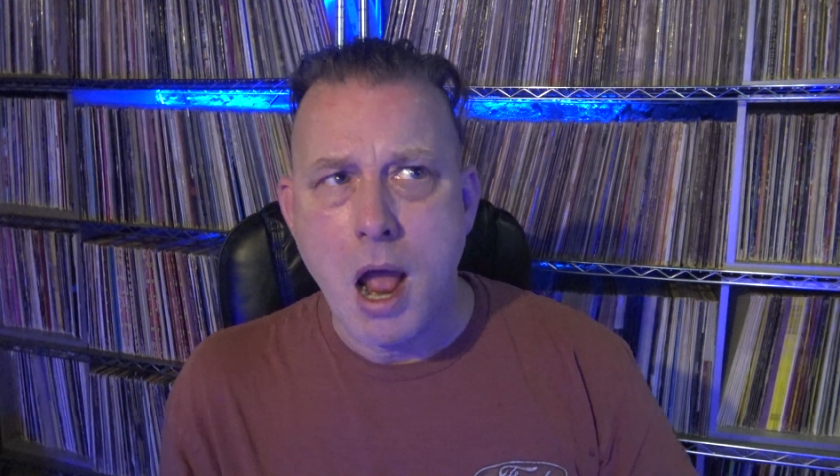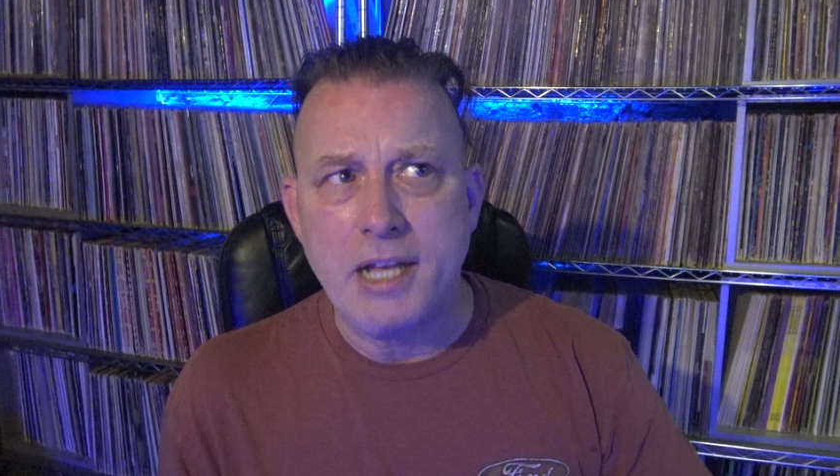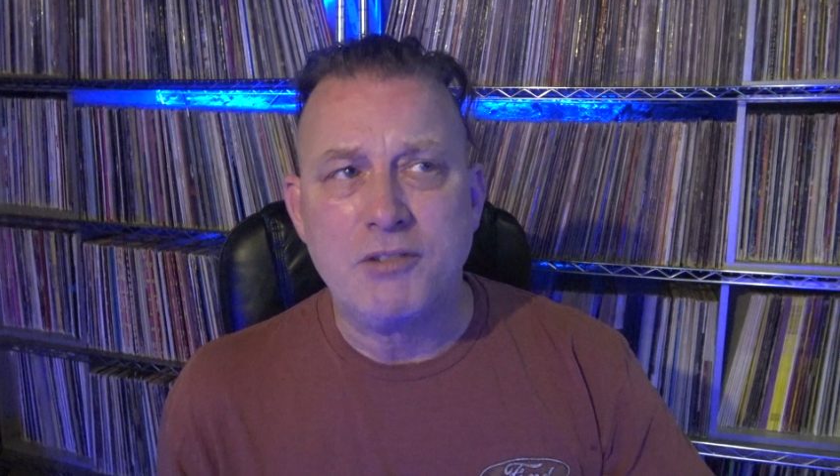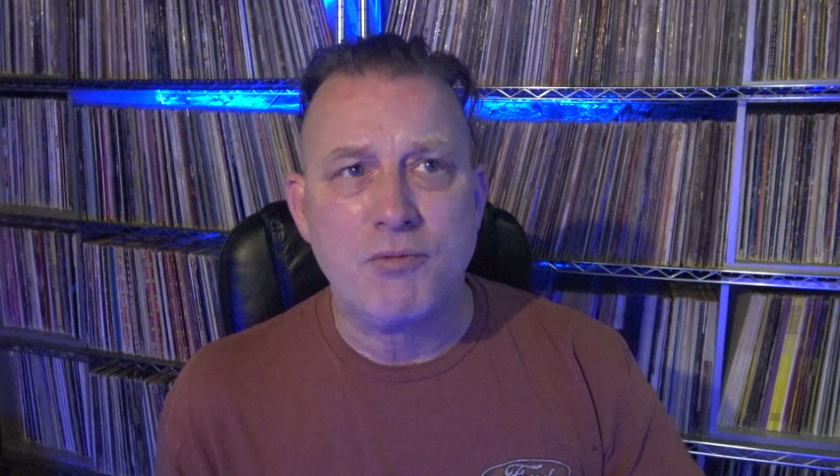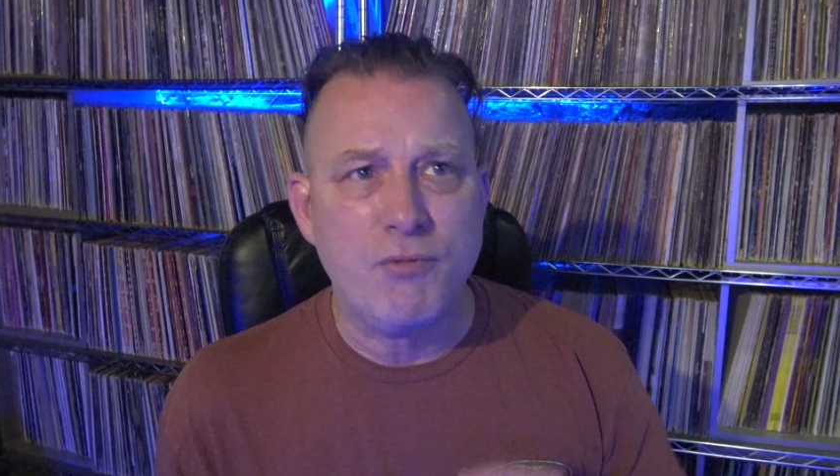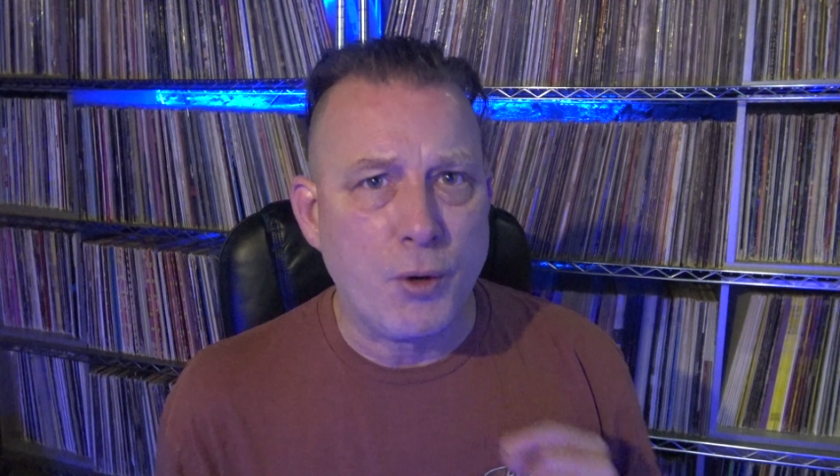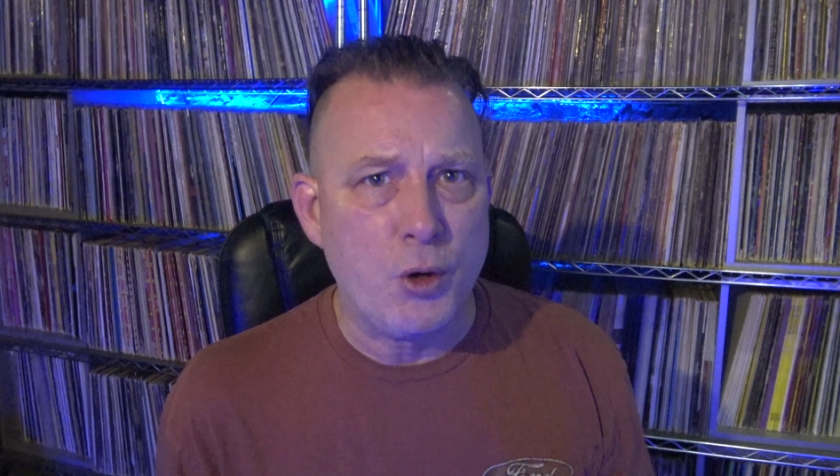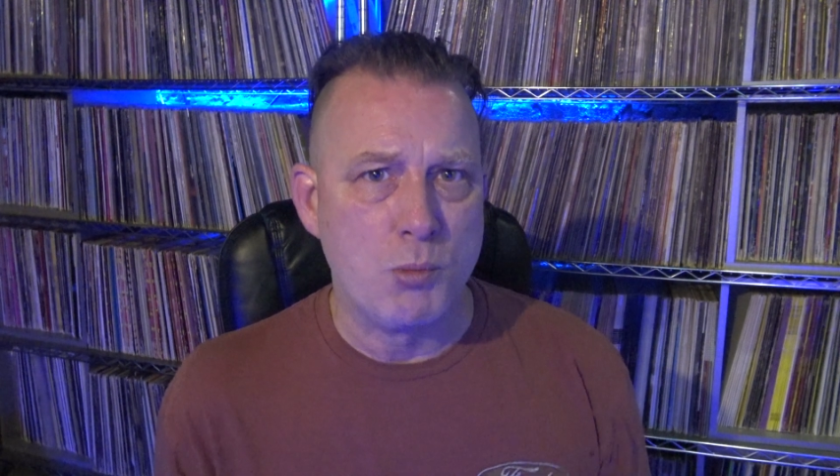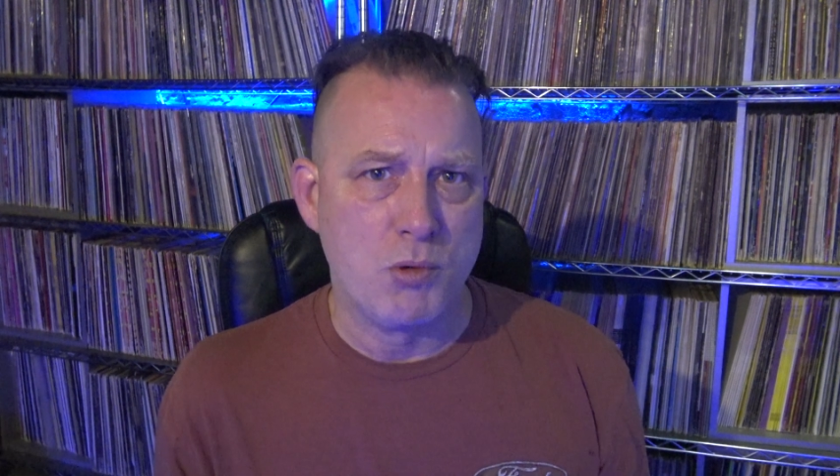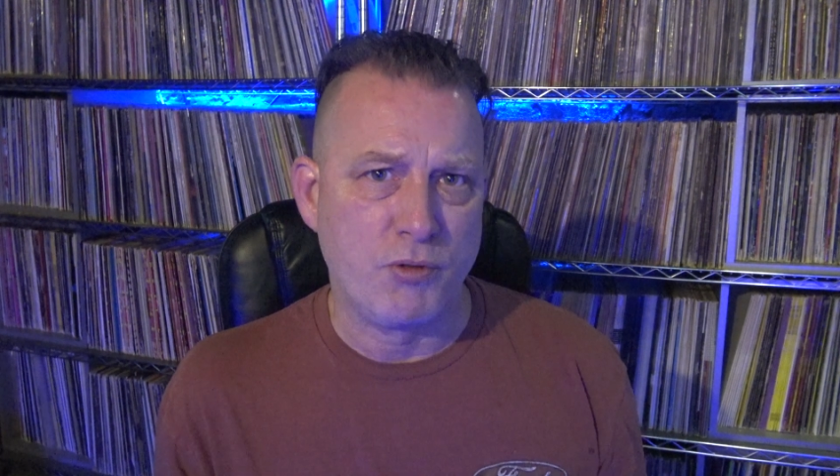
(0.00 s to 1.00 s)
it's very
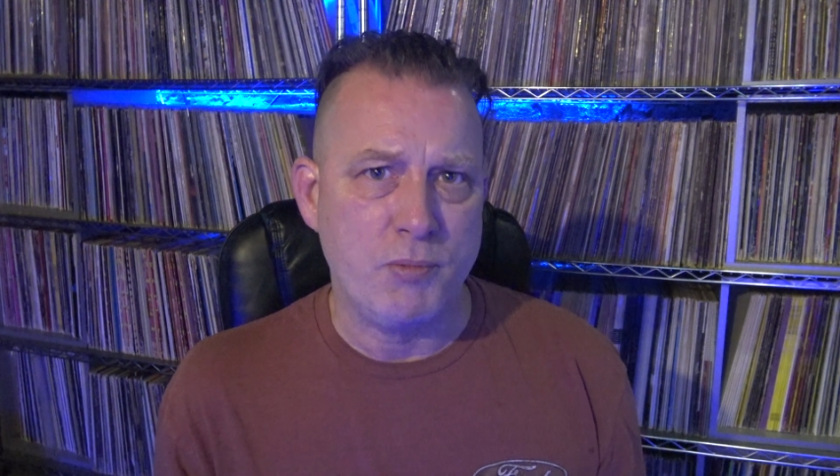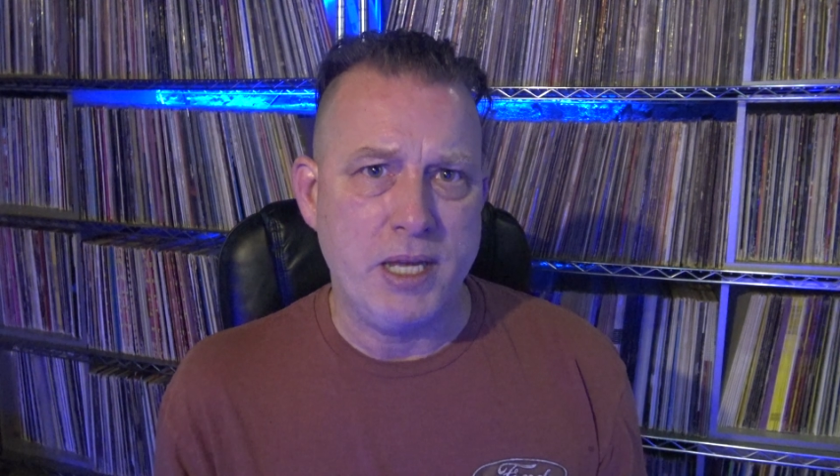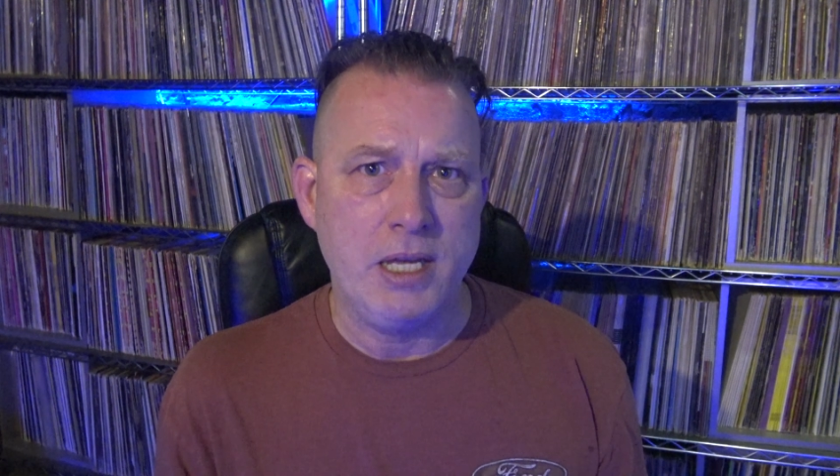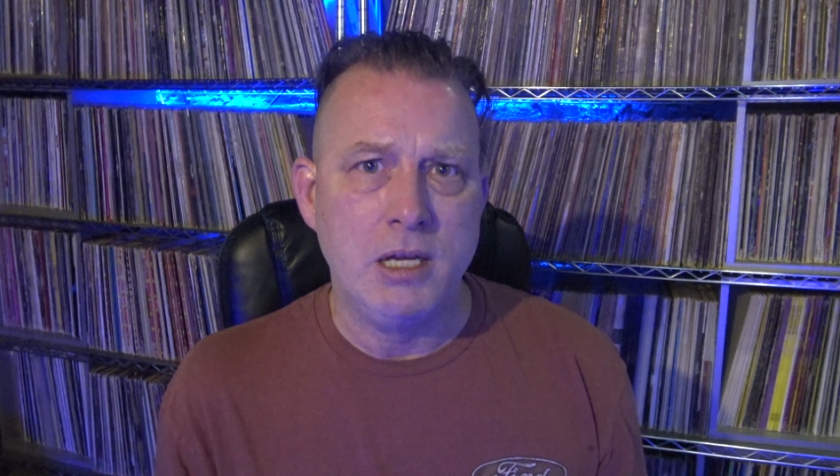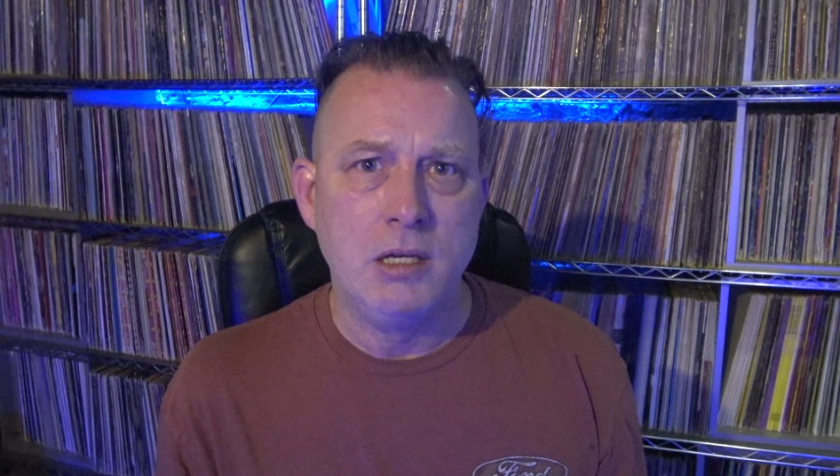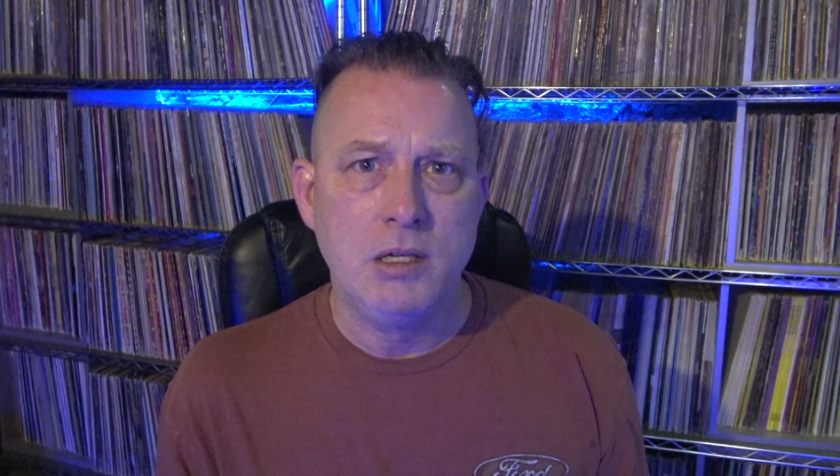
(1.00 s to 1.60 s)
normal for me